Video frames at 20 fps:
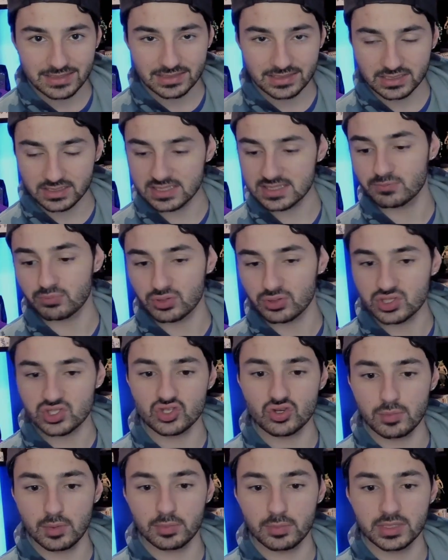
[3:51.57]
because
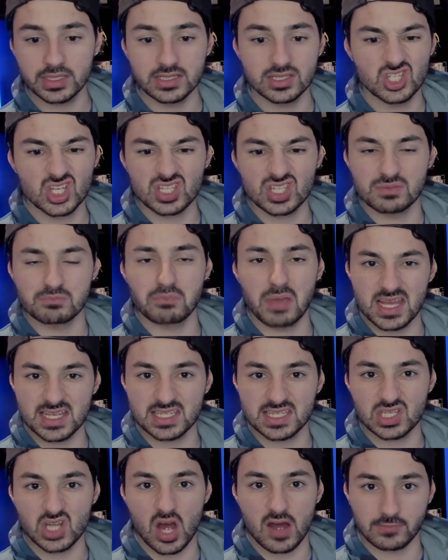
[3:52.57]
presumably just
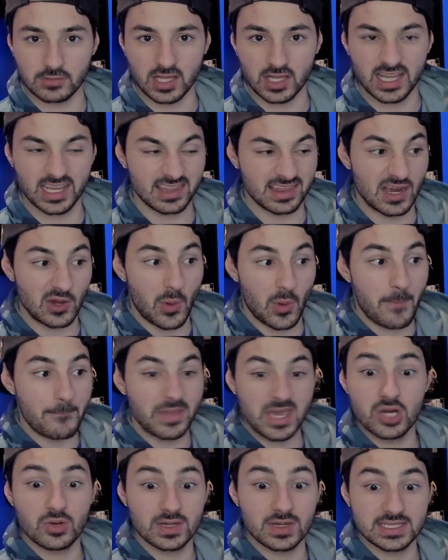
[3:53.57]
based off like their
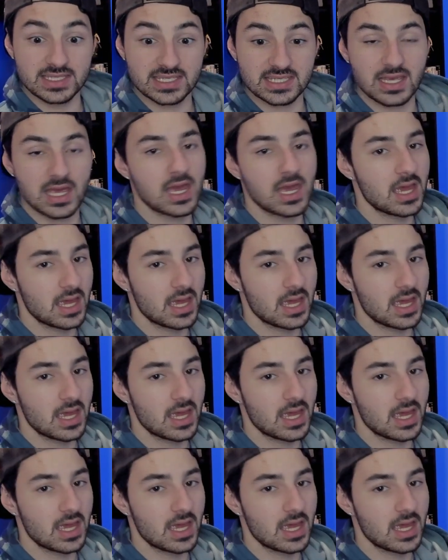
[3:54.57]
appearance